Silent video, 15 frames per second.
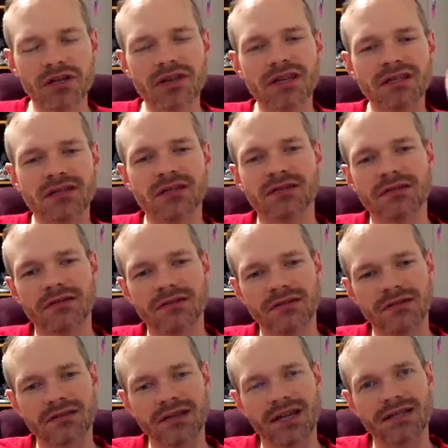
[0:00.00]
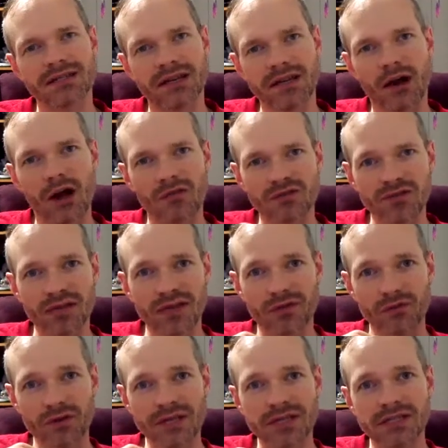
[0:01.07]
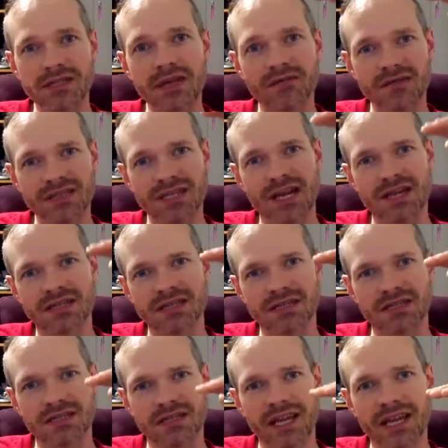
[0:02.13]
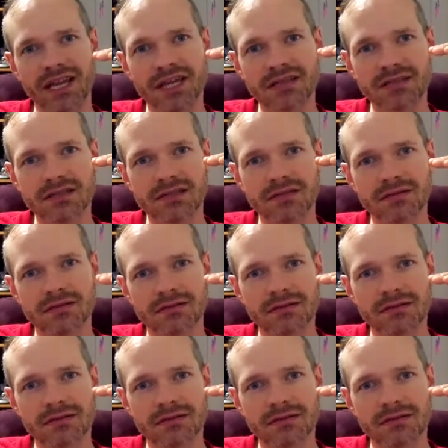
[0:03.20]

you get something that has offers 3 different sizes of sedans,